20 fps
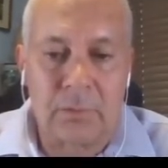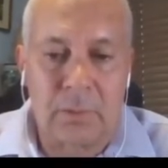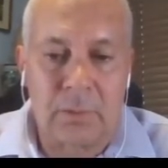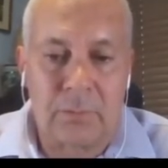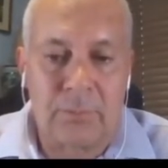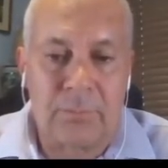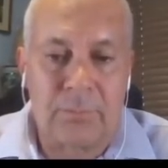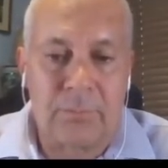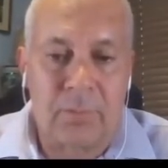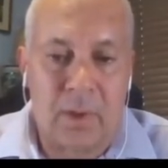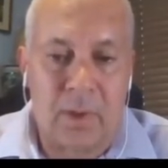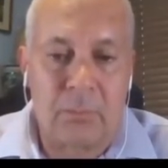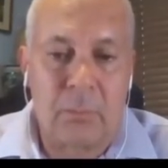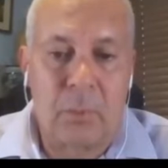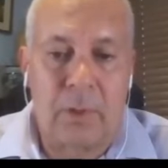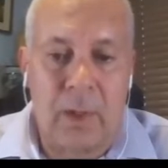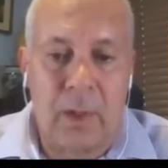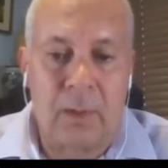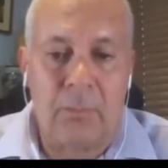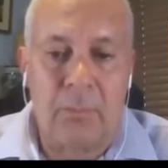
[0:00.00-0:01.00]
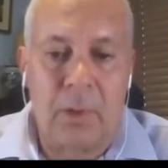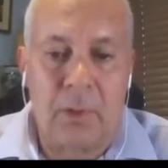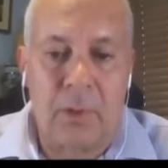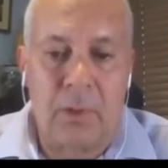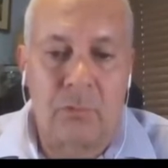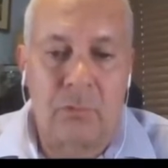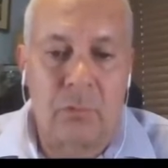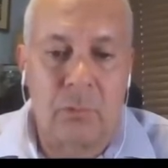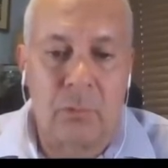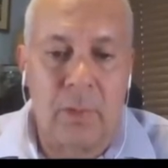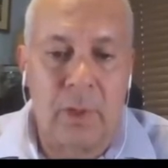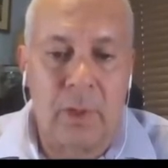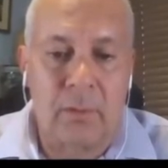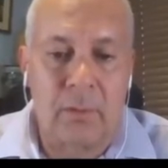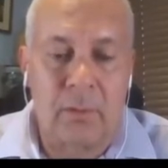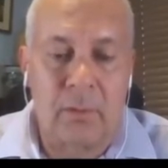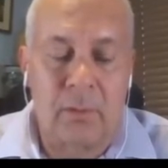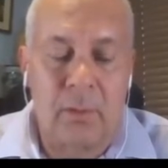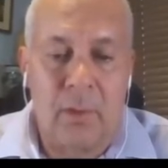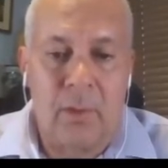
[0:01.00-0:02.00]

a 5.8 meter true width